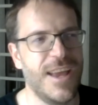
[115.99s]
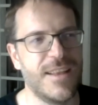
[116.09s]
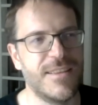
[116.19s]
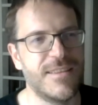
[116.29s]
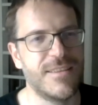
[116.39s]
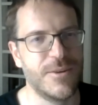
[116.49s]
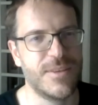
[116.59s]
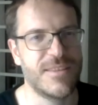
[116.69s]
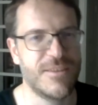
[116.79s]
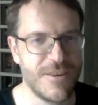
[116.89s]
And so
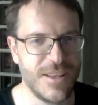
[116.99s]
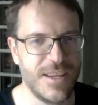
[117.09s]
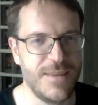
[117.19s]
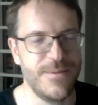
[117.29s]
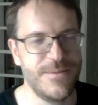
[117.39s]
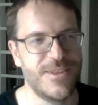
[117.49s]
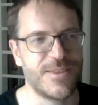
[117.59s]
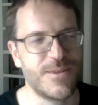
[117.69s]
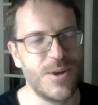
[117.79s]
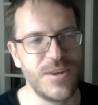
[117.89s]
it's currently
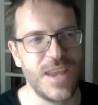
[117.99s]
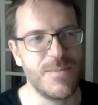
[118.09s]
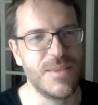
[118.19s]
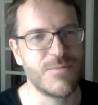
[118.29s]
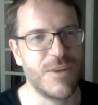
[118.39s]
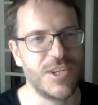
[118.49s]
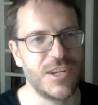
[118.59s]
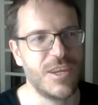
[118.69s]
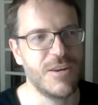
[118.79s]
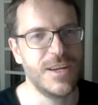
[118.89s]
just code name is
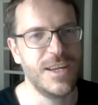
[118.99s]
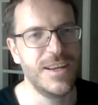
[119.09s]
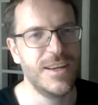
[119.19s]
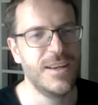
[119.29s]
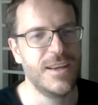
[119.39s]
Project Curie.